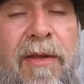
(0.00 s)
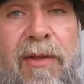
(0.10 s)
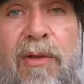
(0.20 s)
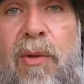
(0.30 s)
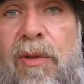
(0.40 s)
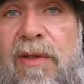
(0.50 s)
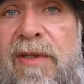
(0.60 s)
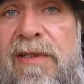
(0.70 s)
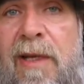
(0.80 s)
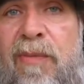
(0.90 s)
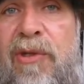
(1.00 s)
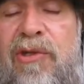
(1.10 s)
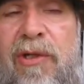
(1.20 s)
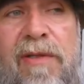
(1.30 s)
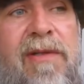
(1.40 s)
The cooler the
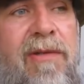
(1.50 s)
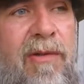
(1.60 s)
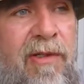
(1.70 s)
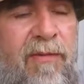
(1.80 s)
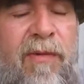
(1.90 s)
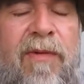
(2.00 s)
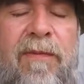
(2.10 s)
temperatures, you can